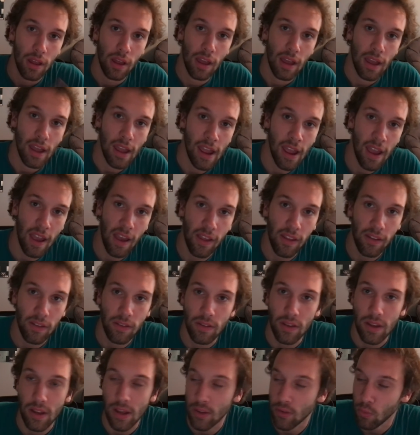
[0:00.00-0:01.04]

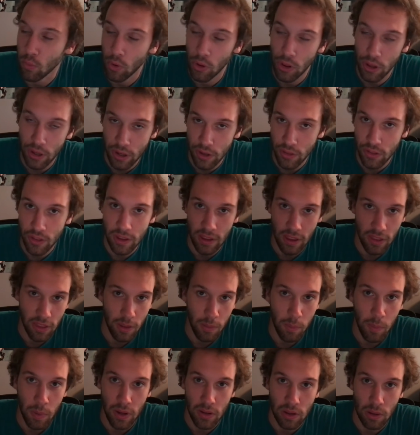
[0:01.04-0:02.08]
and it's a really good thing that they
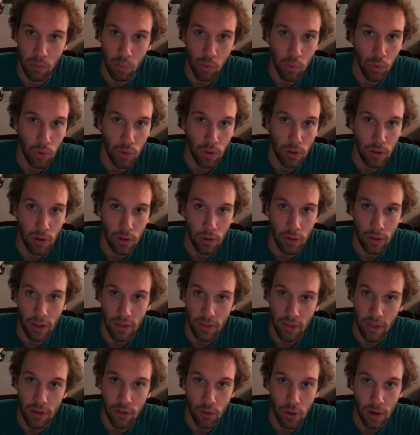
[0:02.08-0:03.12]
picked up Julio, or that
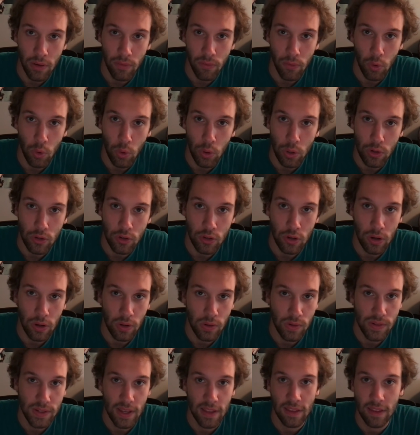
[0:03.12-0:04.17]
they traded for Julio
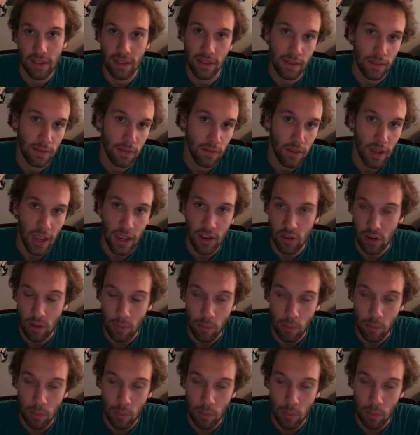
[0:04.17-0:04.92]
Jones, and A.J.